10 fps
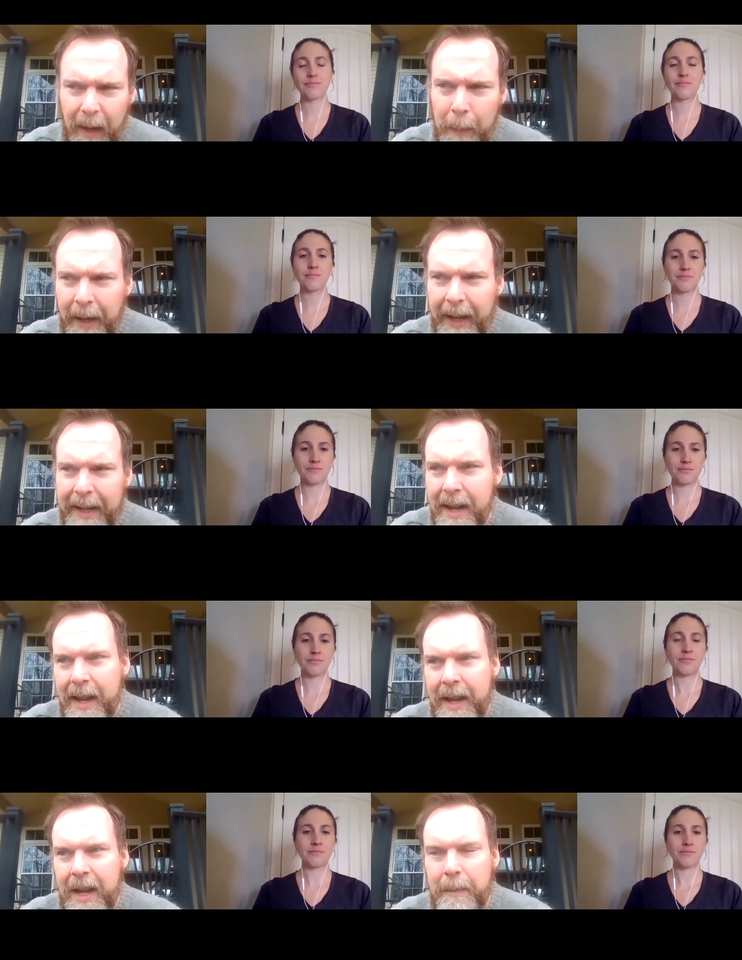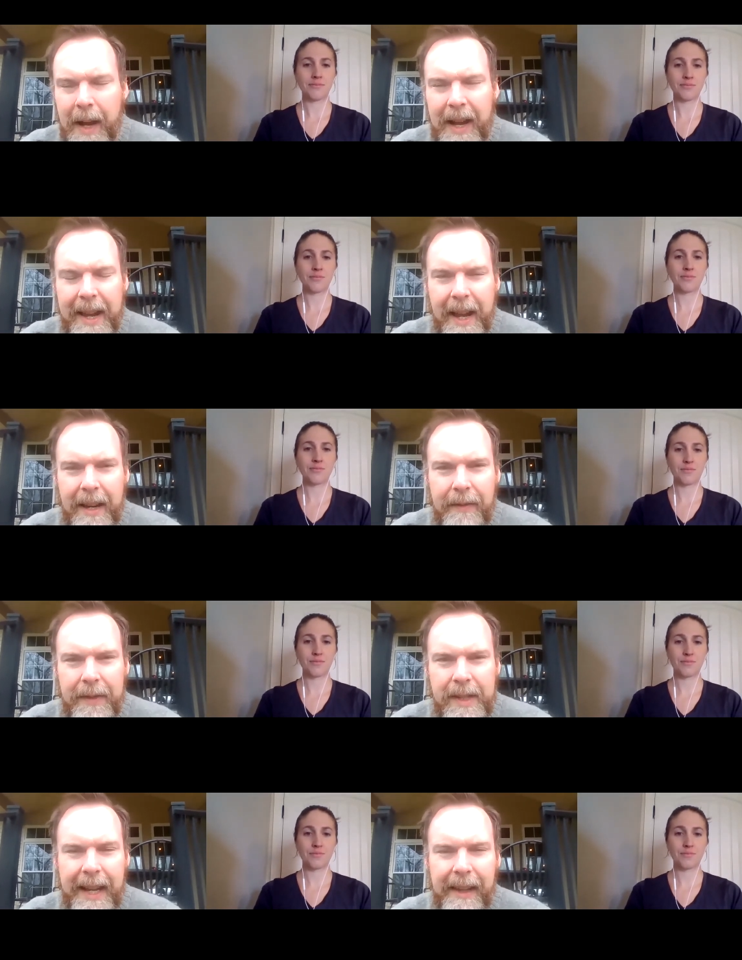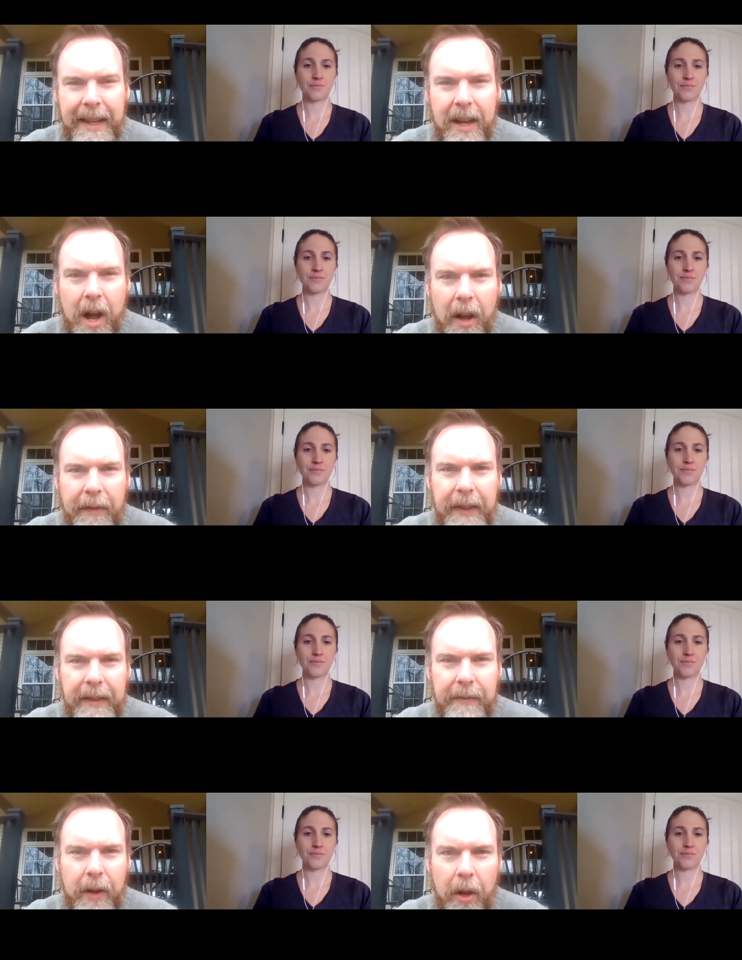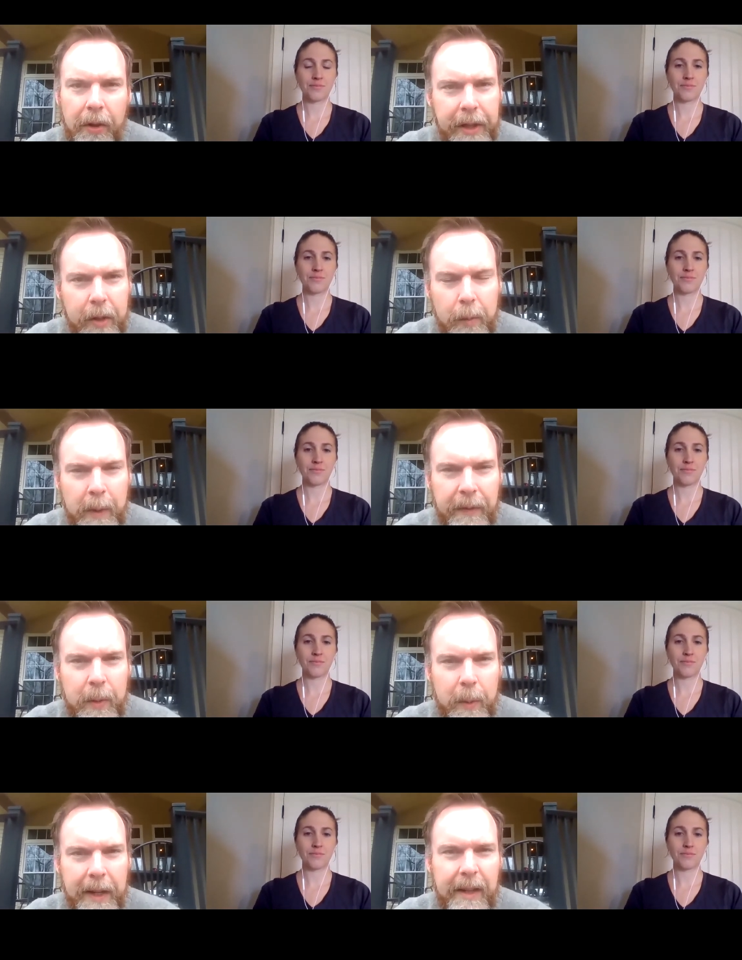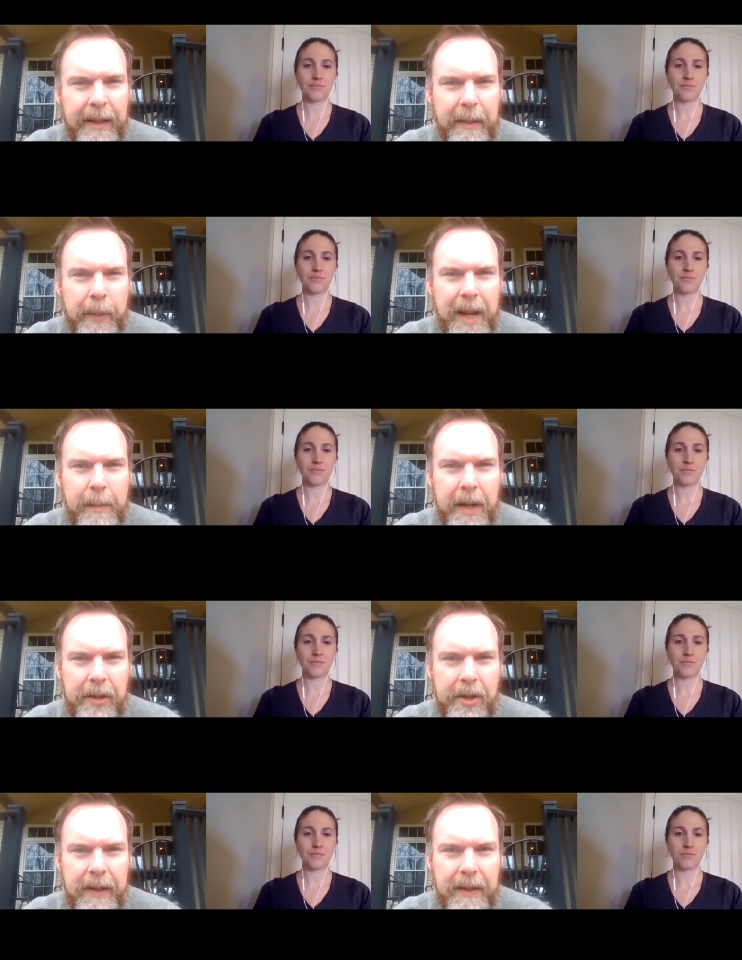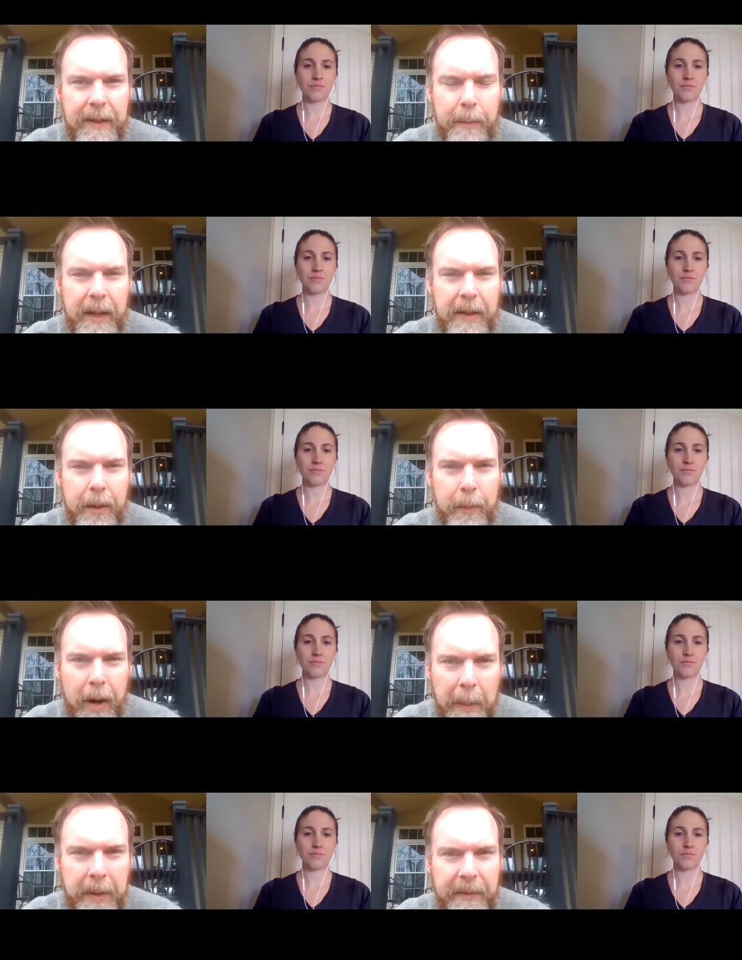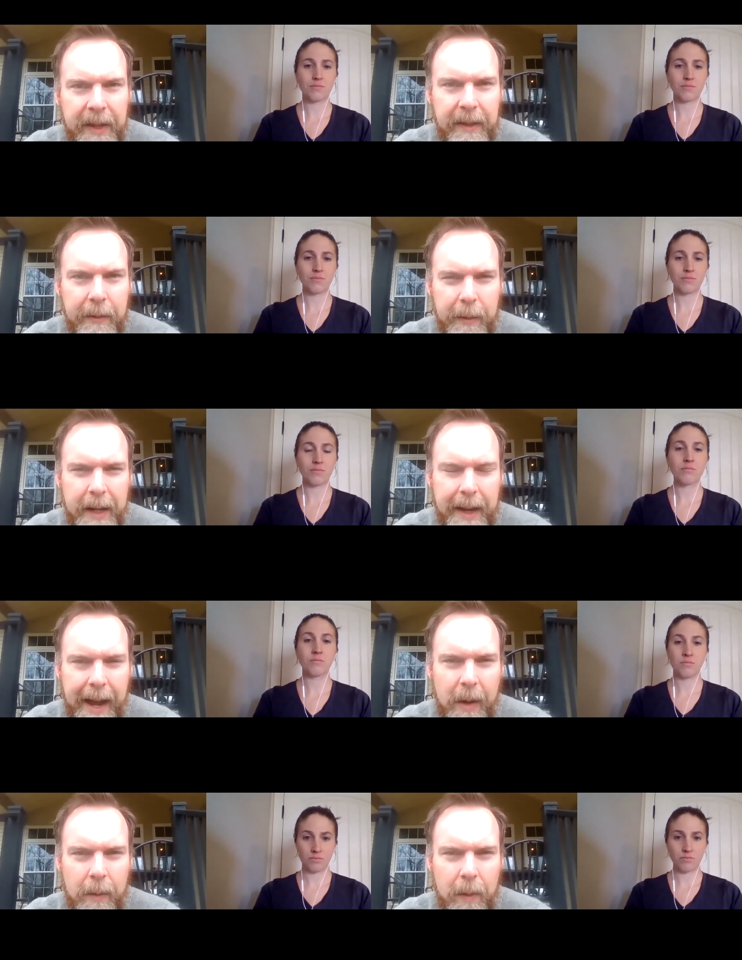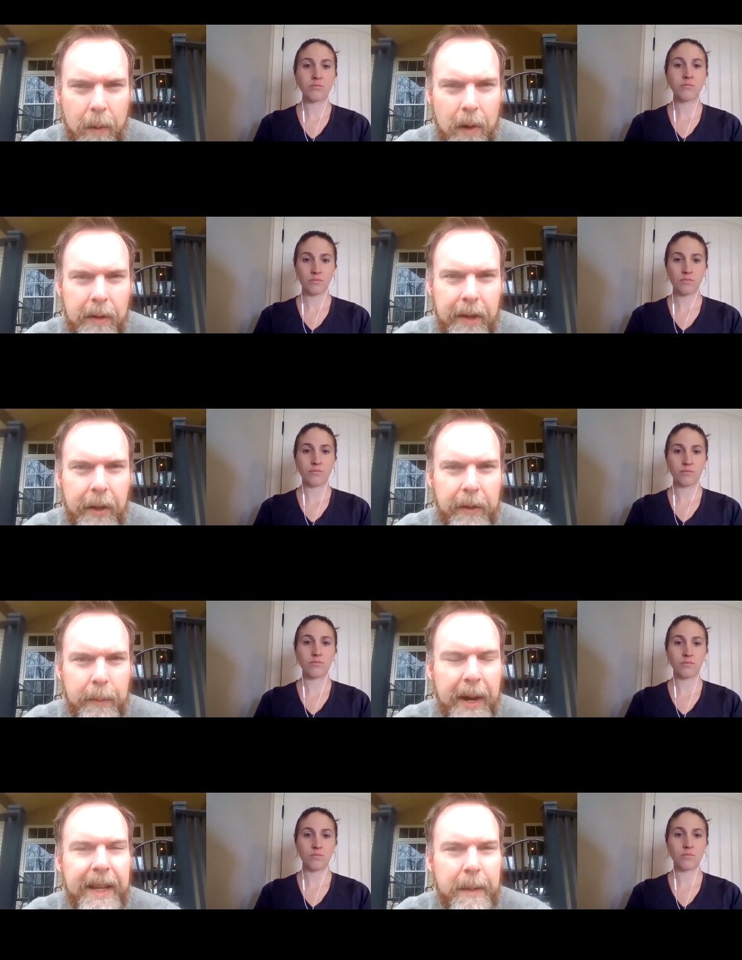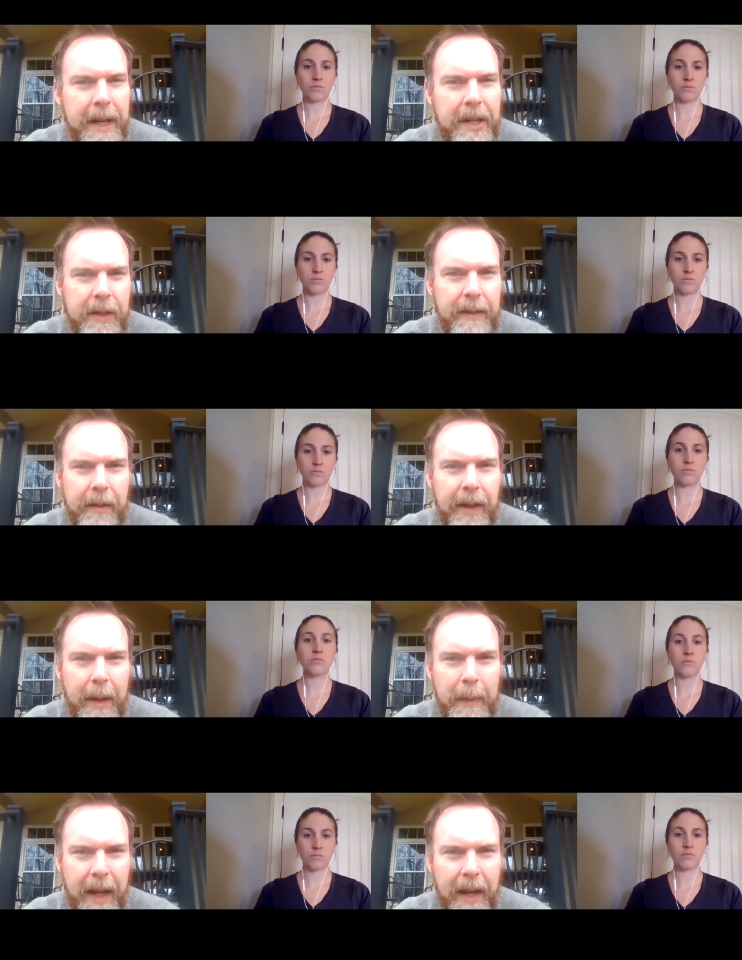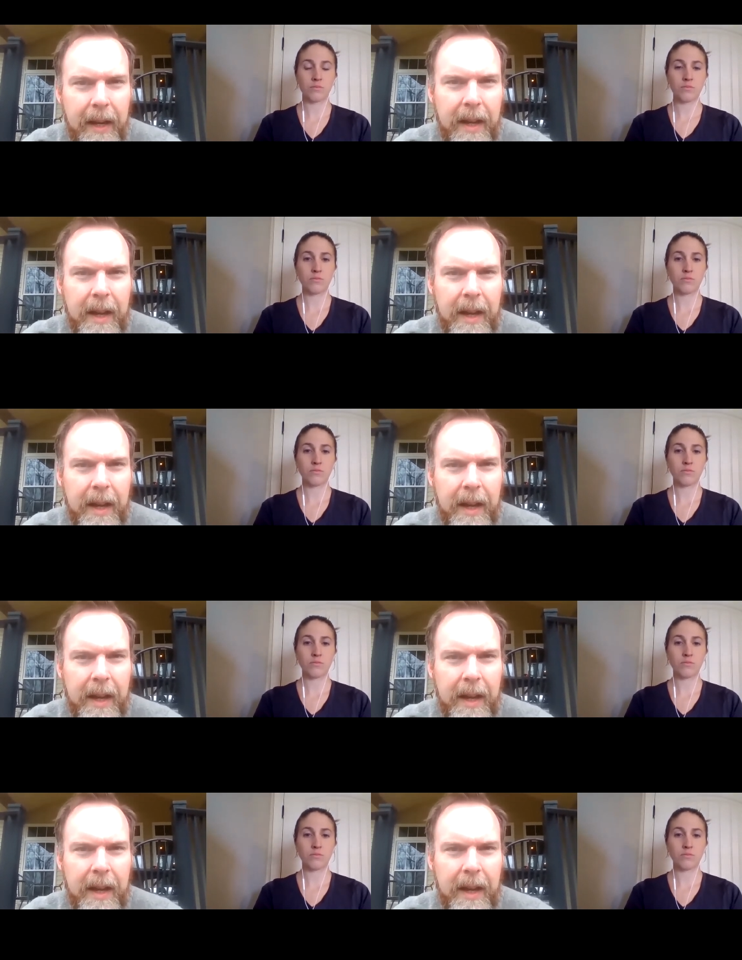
Speaker 1: but my kind of daily office volume, if you will, is pretty much just either problem visits right now or those pregnant patients that are coming in